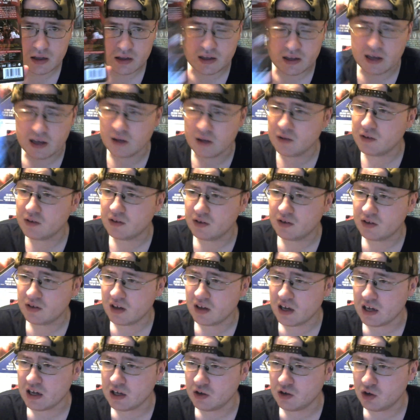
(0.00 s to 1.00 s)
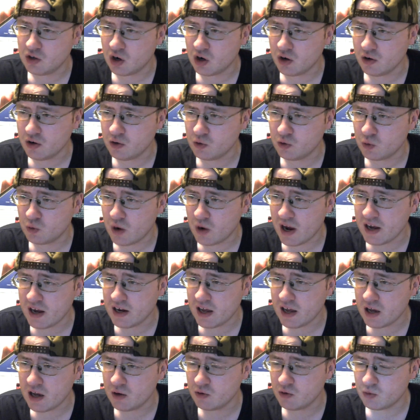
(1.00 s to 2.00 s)
Now this is a Tartan
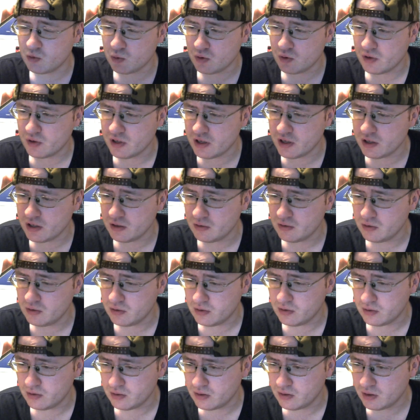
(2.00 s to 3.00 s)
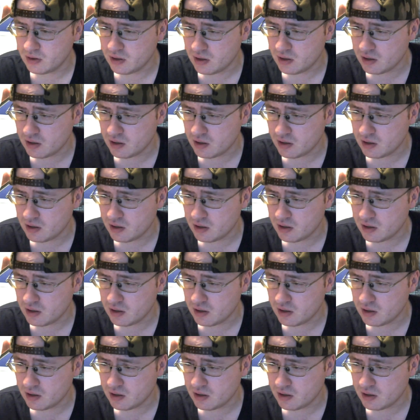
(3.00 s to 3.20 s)
Grindhouse release